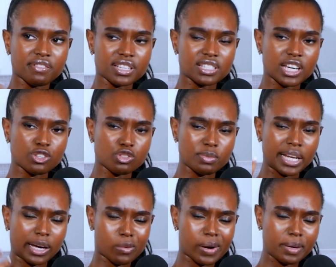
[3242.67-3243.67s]
adversity, I used to be
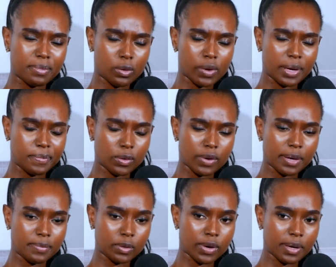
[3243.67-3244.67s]
like, why me, why me,
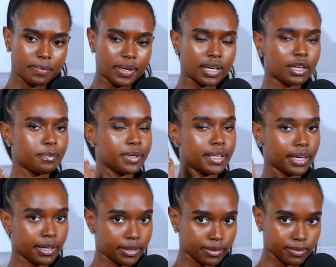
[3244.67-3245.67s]
why me, why me? And I'd be
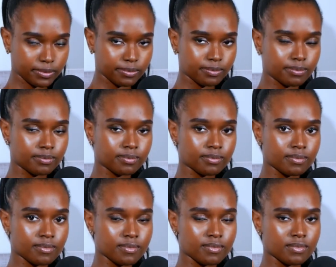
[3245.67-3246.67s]
like,
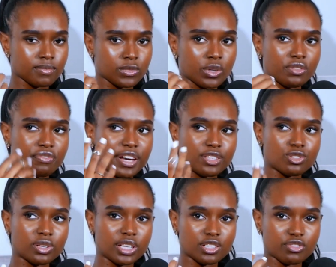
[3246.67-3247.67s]
don't
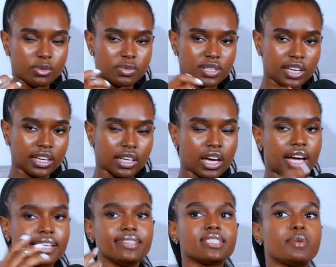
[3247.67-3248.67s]
find solace from saying,
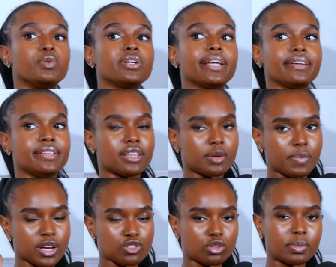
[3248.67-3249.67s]
ah, at least I'm not like the other
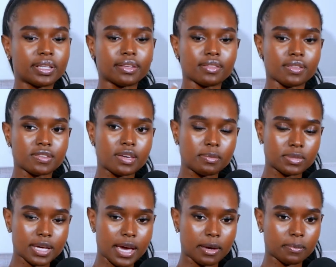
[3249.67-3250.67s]
person. But at the
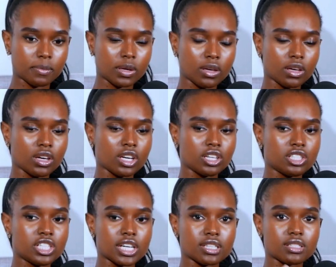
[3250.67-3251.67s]
same time,
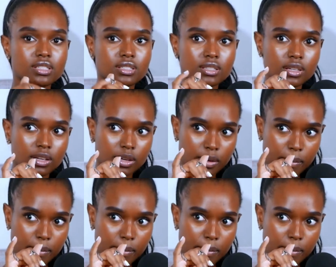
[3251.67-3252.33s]
just